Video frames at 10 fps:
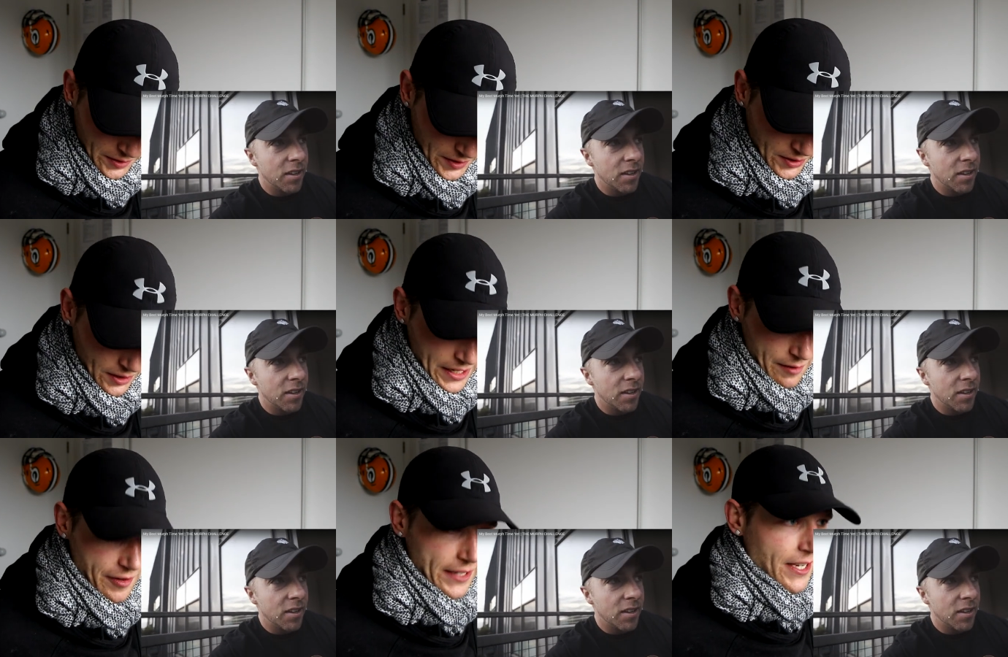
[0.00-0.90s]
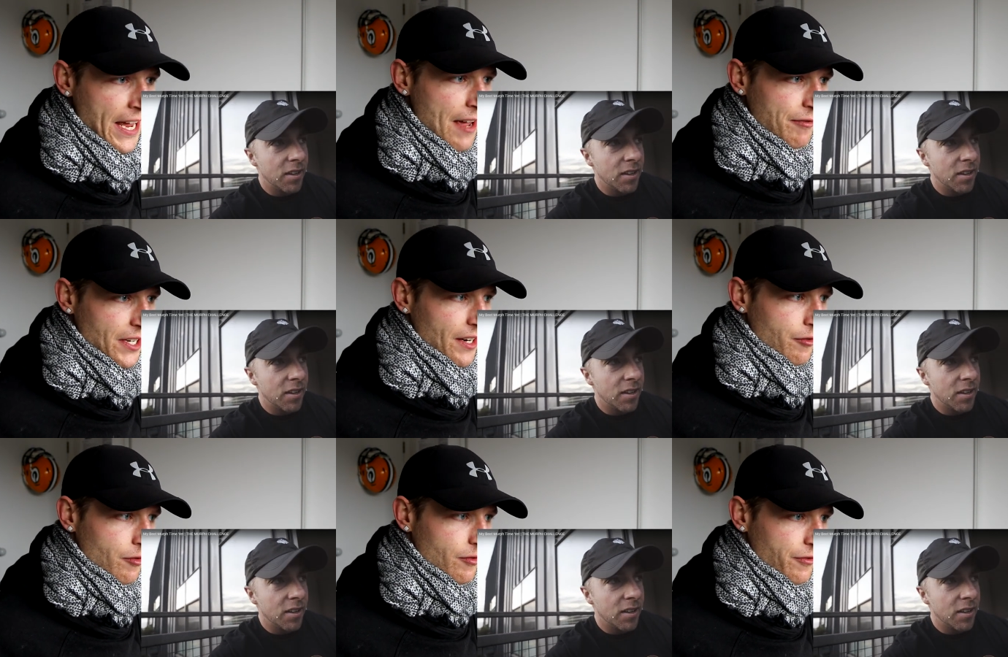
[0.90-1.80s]
Speaker 1: in this guy. In fact, I have
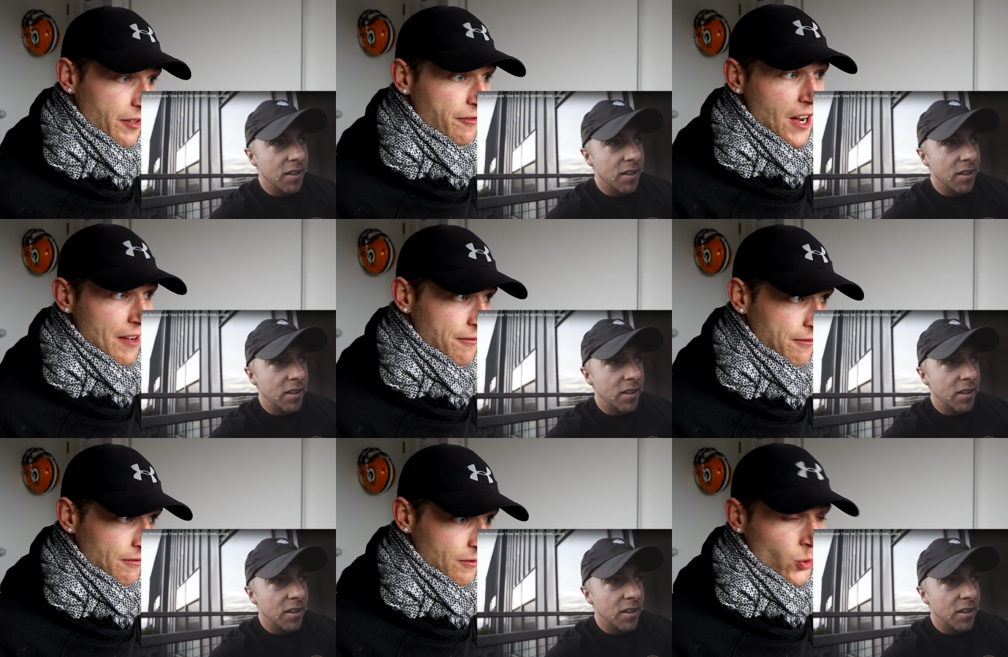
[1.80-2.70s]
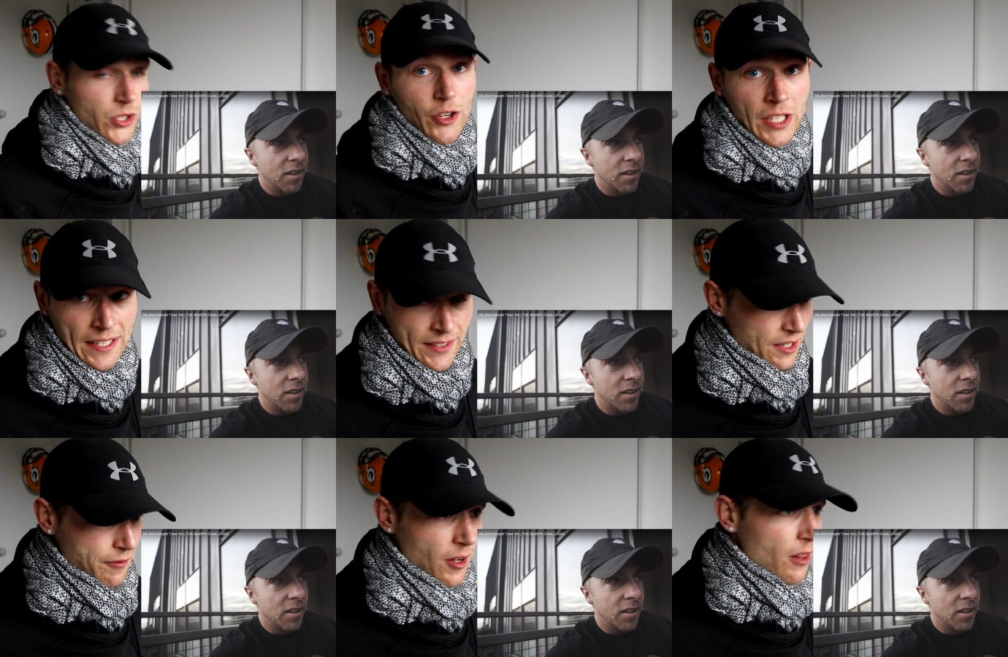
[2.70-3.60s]
done for the five or so years
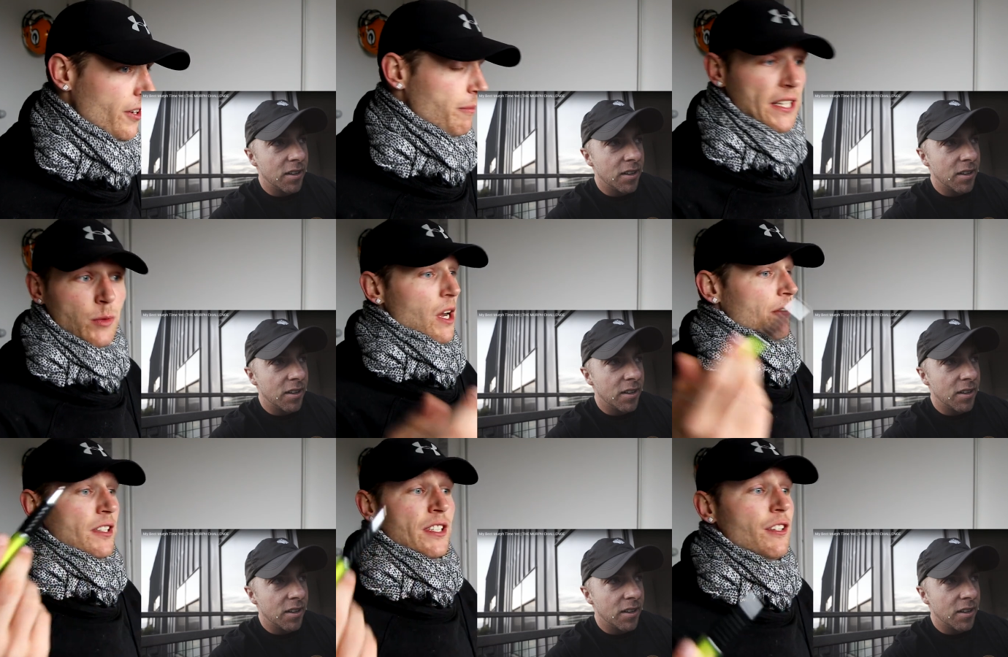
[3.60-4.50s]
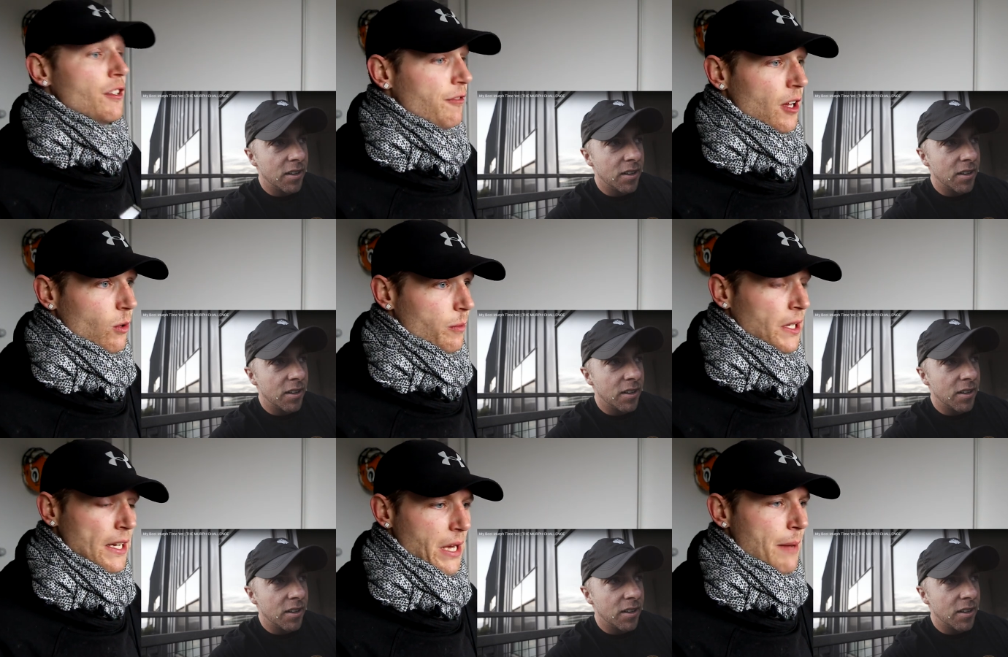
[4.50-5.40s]
that I've followed him. That's why I've continued to follow him.
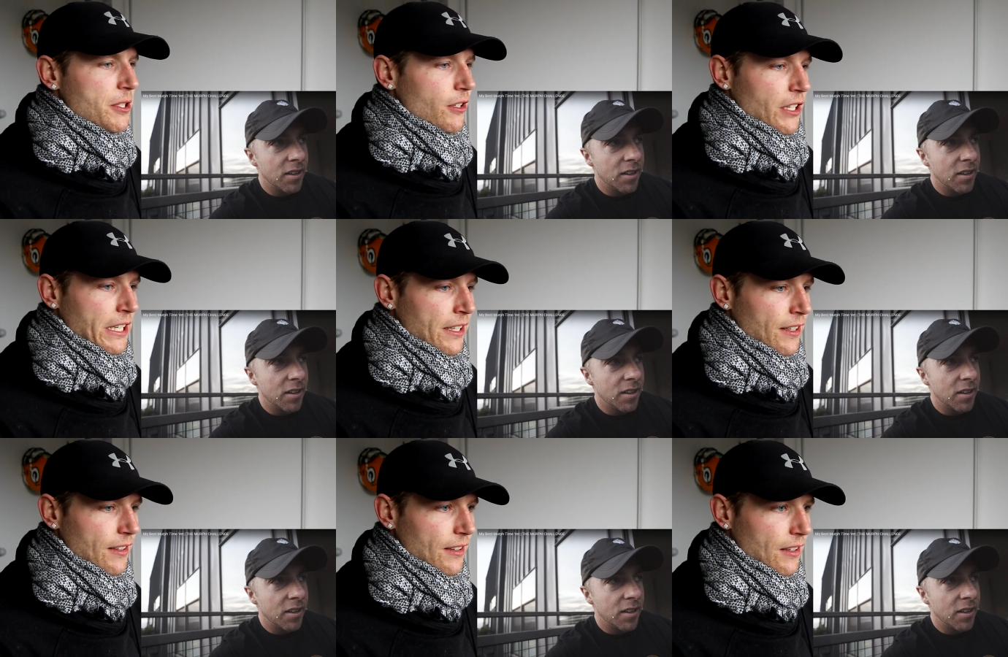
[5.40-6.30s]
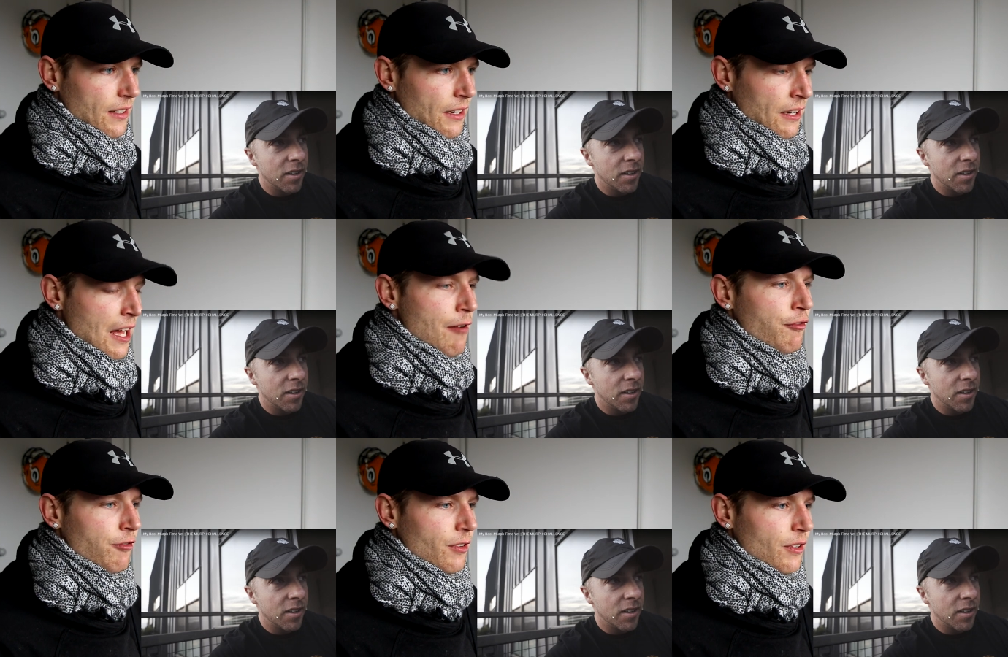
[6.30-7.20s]
Absolutely
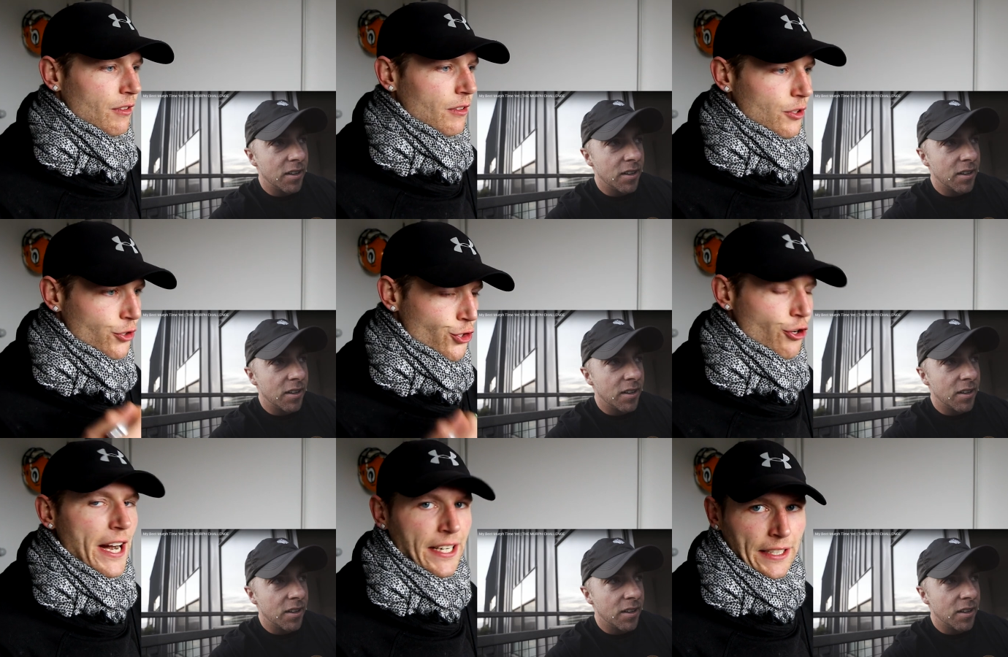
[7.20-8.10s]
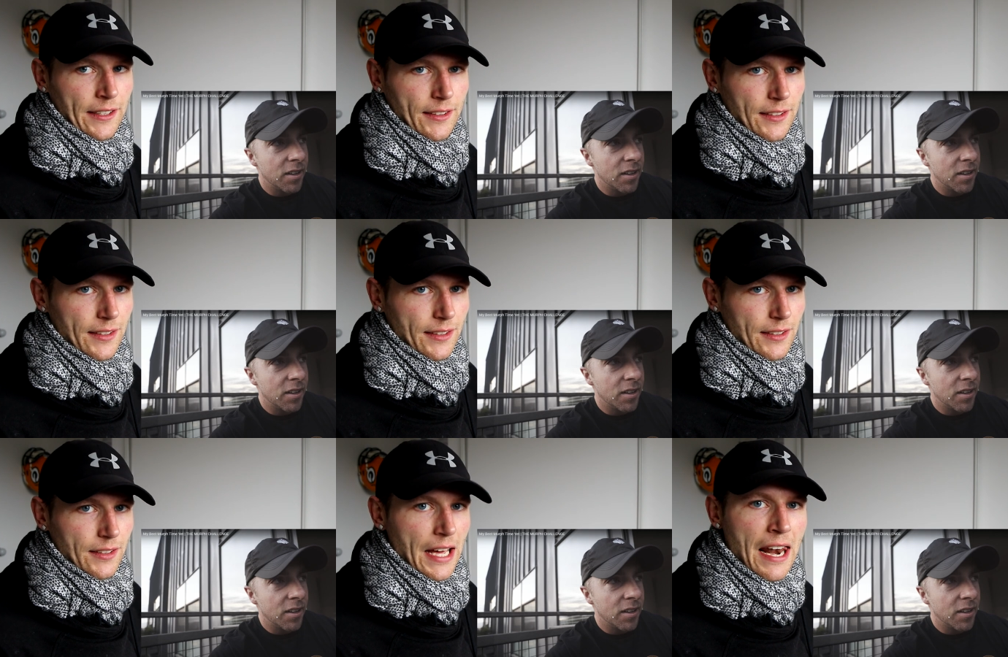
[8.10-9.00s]
love training.
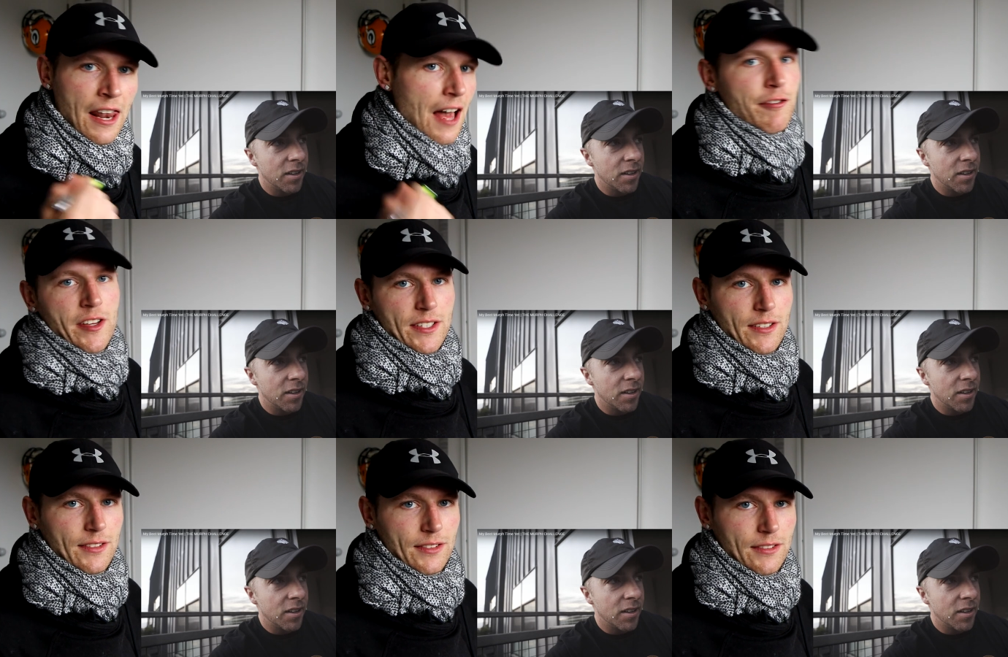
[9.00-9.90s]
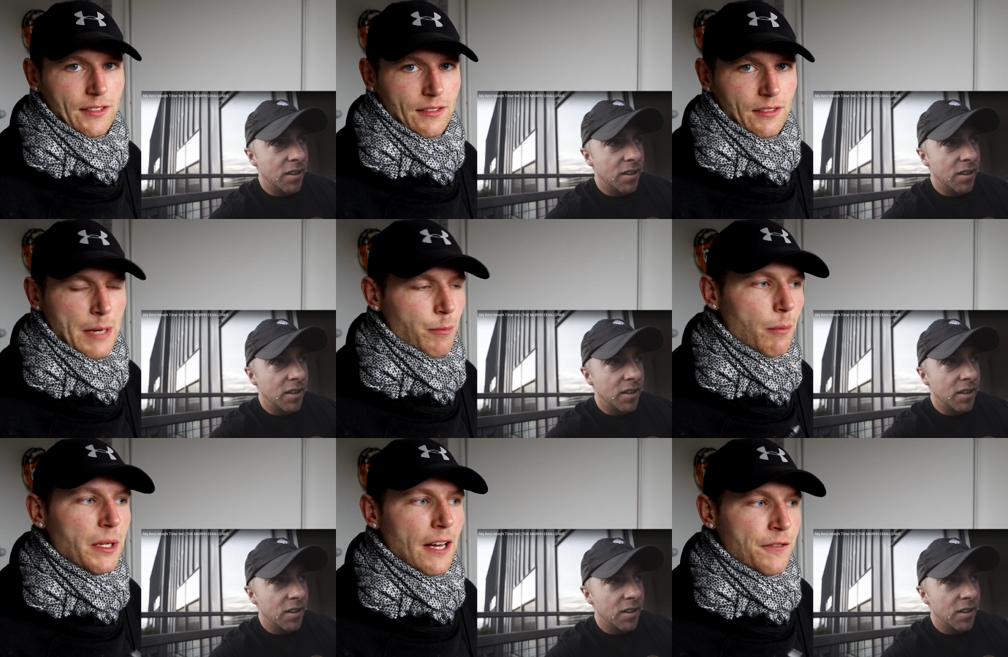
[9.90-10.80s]
Love it. He
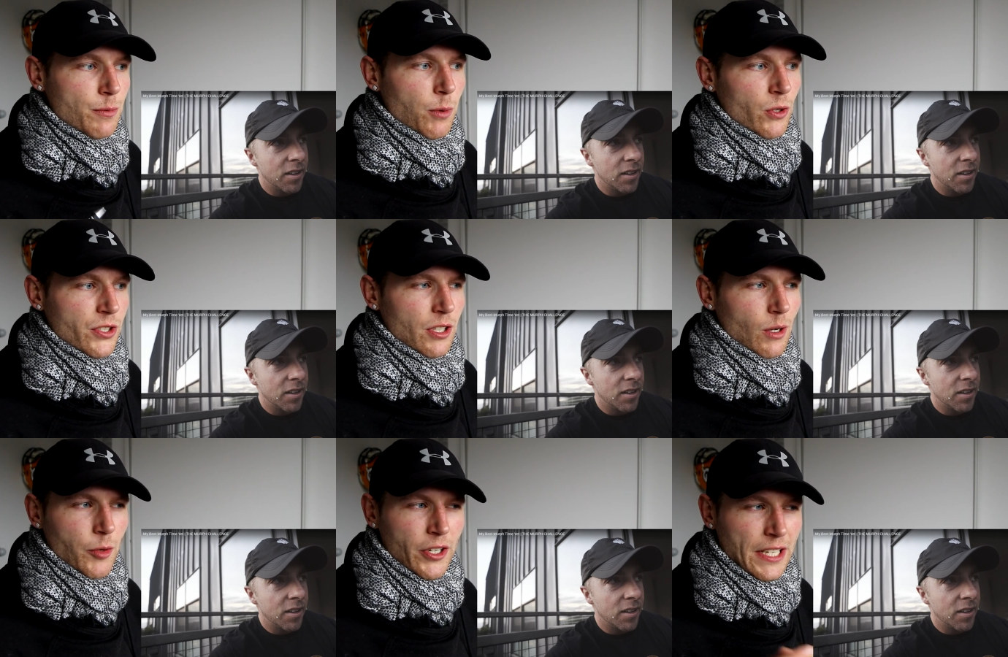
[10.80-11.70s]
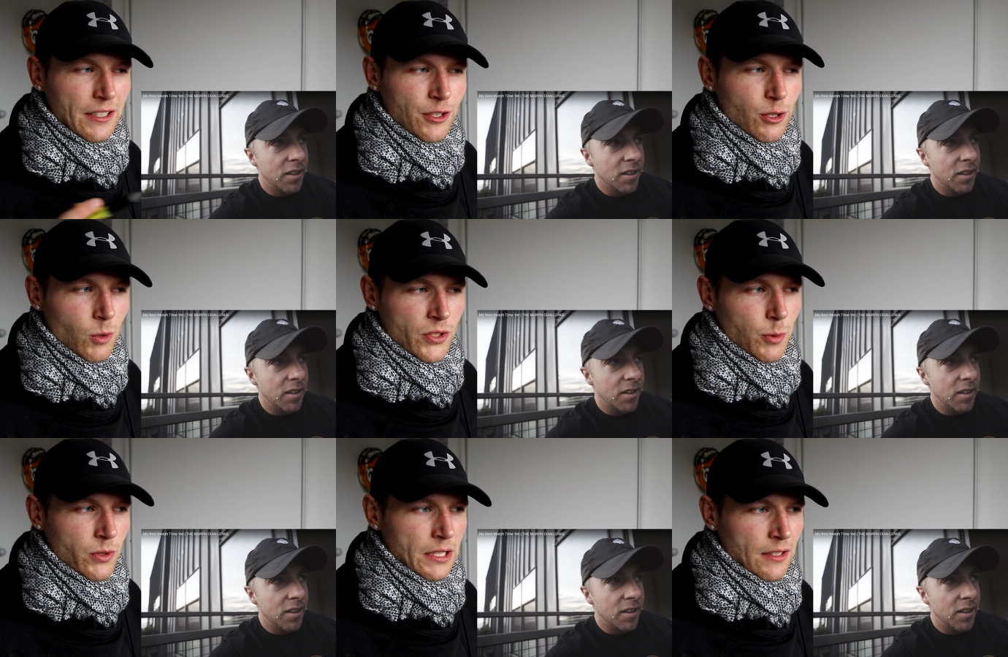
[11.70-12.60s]
probably loves sports too. I'm not exactly sure what
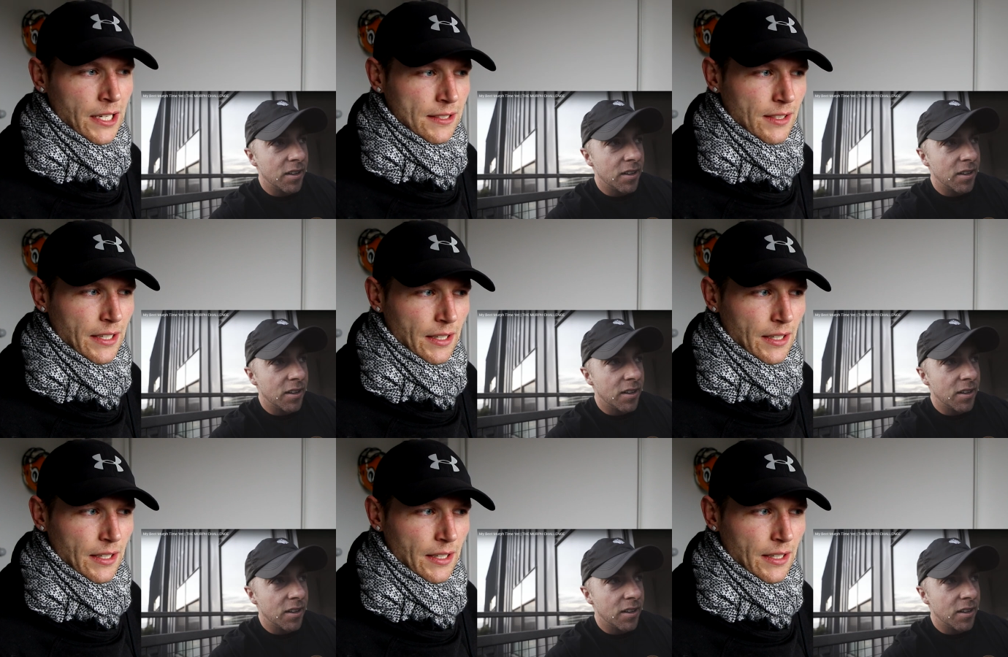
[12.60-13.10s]
sports he likes.